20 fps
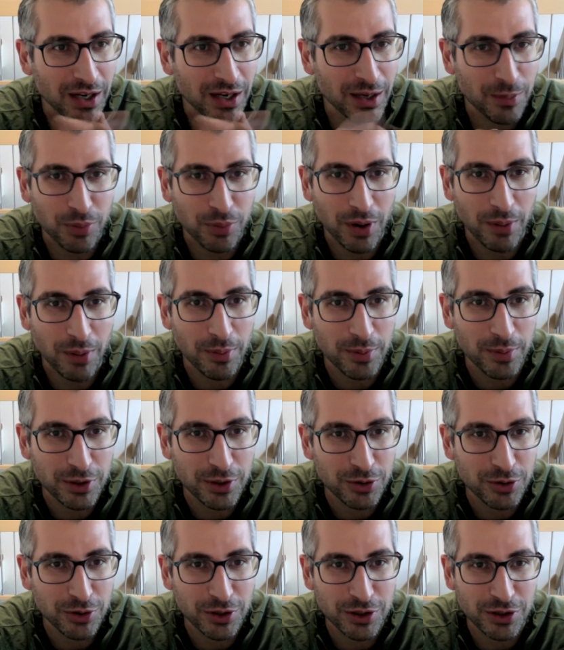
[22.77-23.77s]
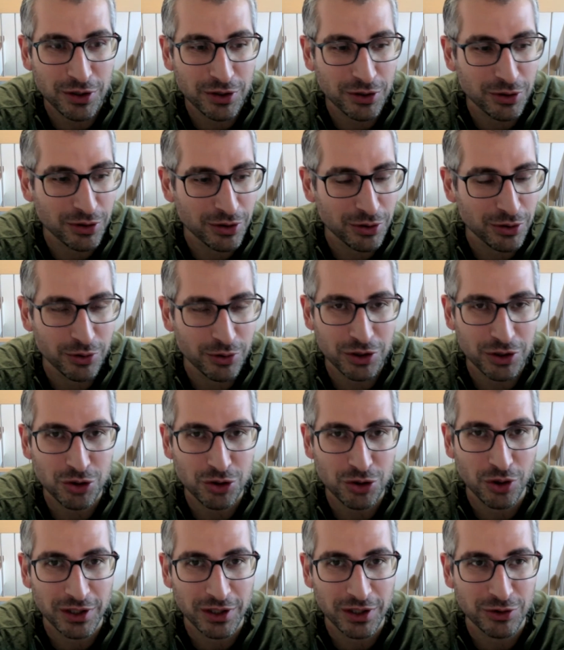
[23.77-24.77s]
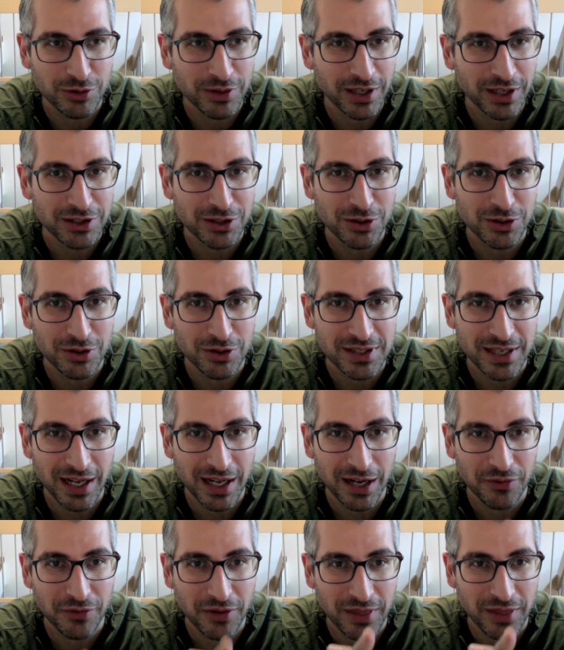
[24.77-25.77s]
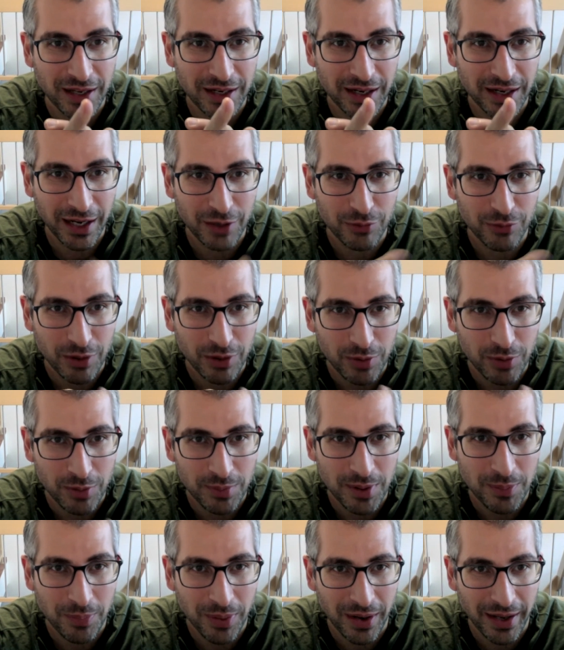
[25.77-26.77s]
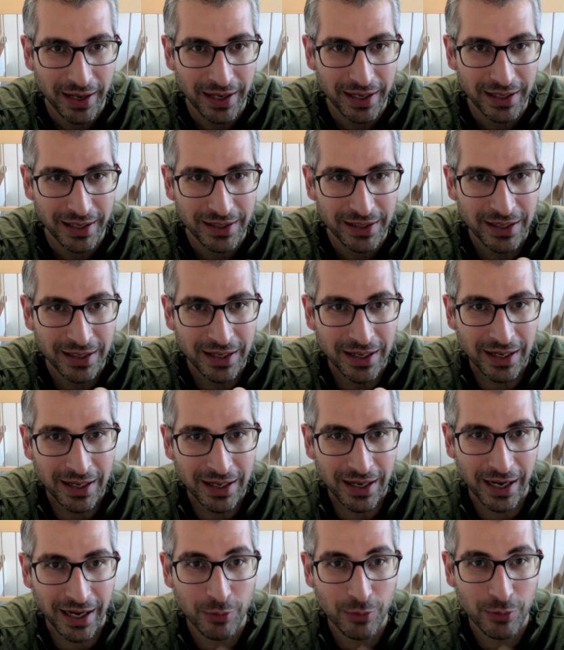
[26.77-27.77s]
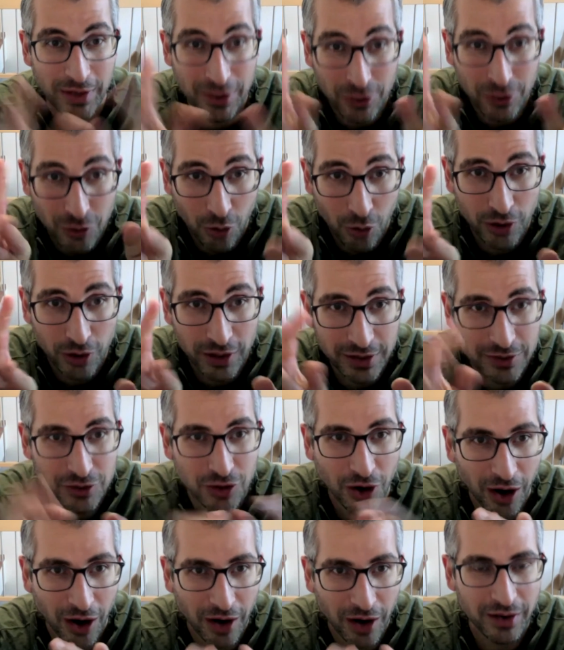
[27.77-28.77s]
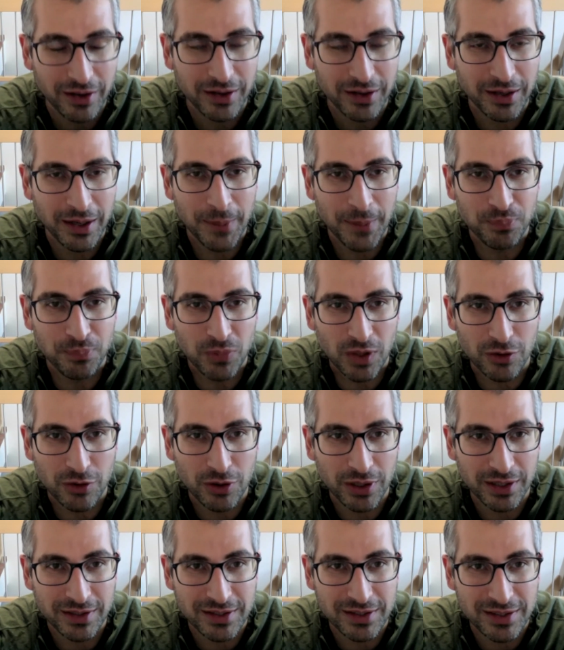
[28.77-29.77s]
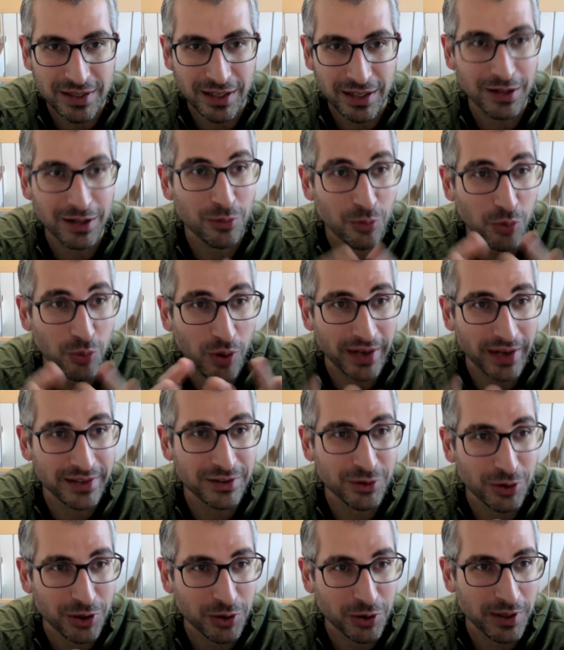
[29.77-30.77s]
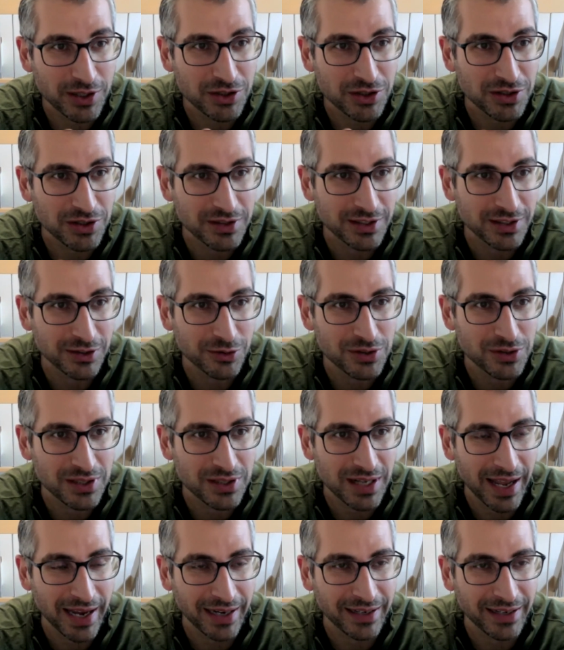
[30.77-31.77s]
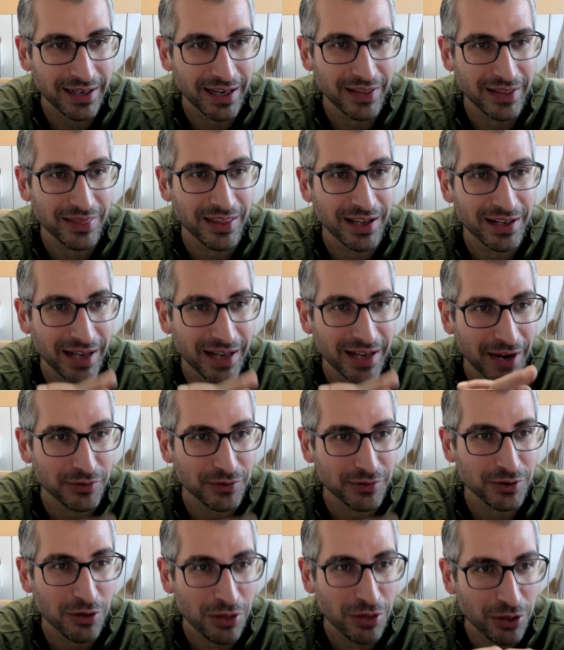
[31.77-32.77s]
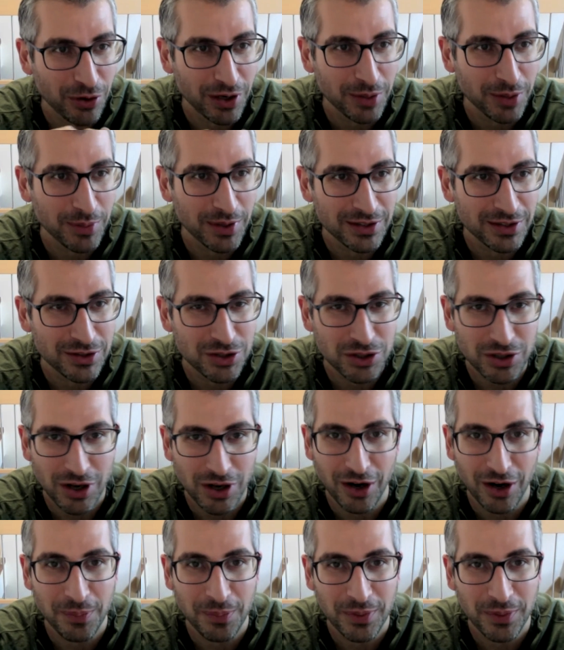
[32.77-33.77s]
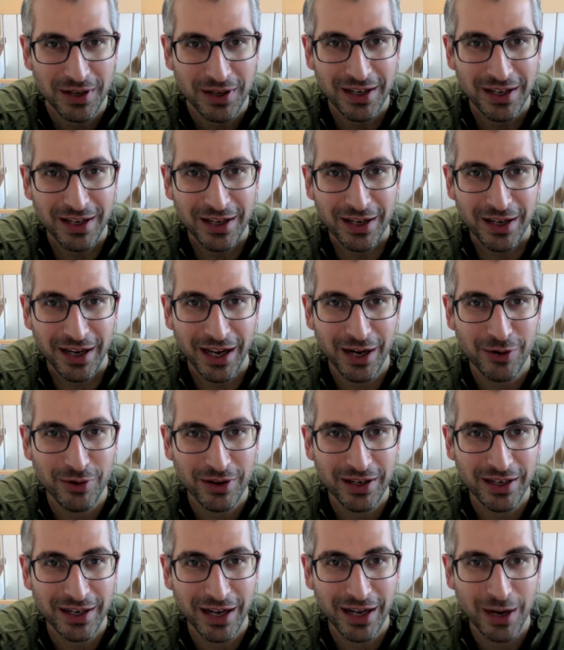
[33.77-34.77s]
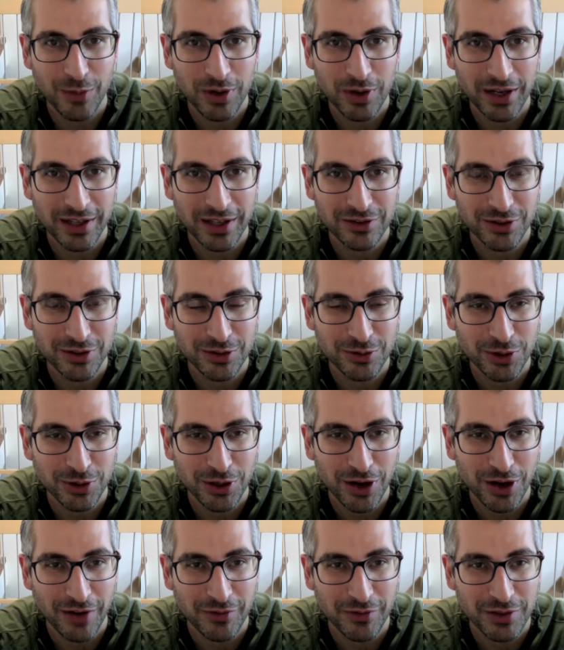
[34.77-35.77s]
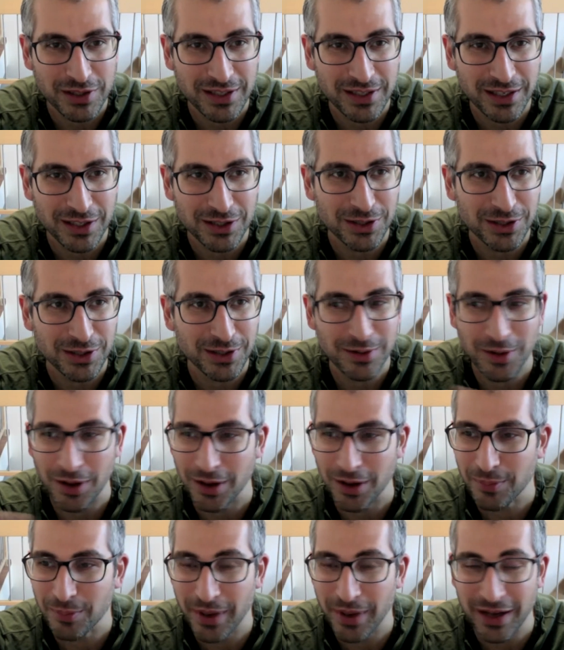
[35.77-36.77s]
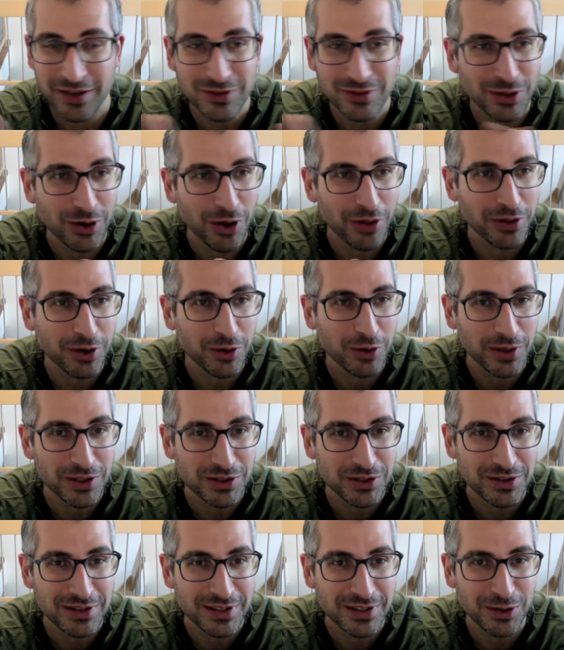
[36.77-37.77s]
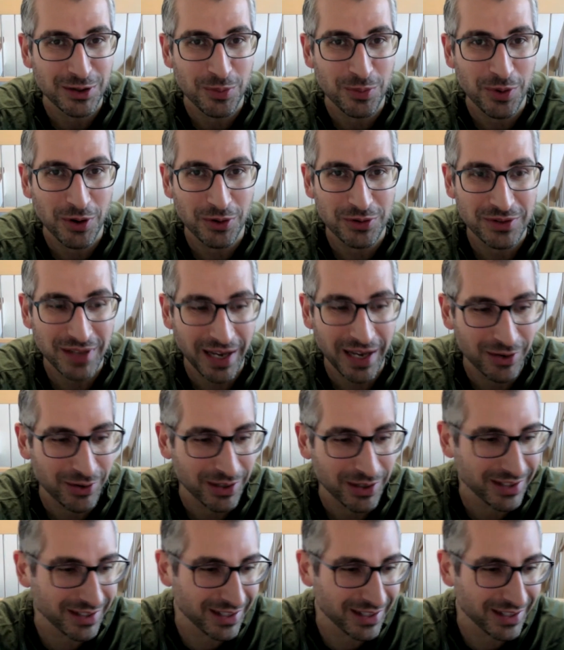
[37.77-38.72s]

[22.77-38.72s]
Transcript: Probably you do a short introduction yourself, and then Henrik will be playing a recorded talk. You can still write your questions into Slack, and then after 30 minutes sharp, Henrik and I will enter into a conversation based on all the questions that you post. Henrik,